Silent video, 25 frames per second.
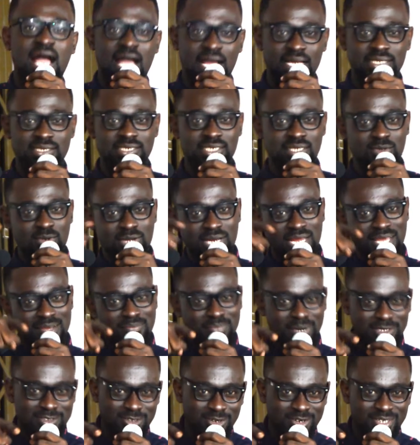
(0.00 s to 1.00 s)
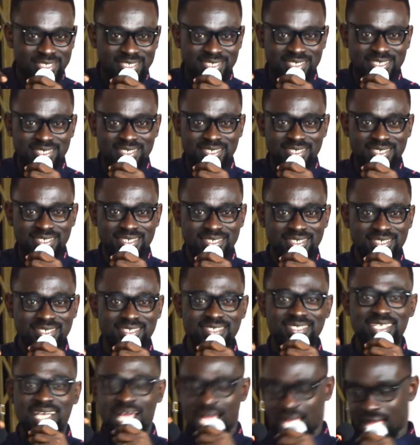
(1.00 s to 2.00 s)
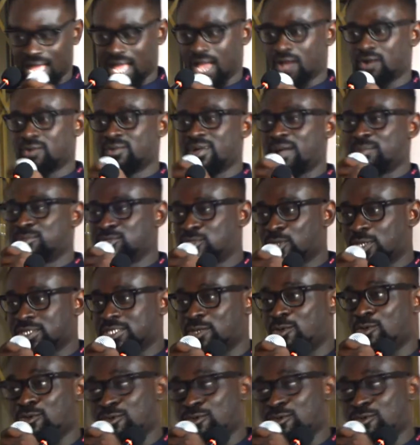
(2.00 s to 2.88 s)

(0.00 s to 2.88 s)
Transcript: It's a whether pathology. I'm sure some